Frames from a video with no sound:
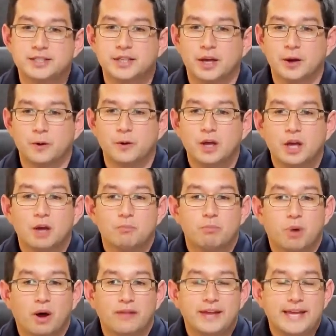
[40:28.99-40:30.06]
So
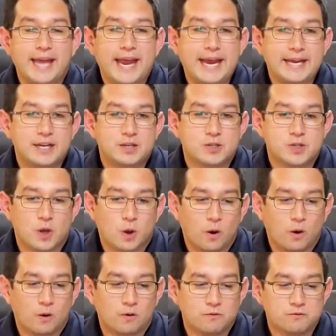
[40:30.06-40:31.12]
by the end
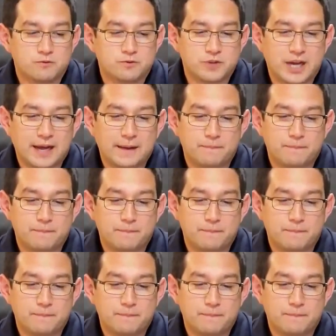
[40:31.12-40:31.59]
of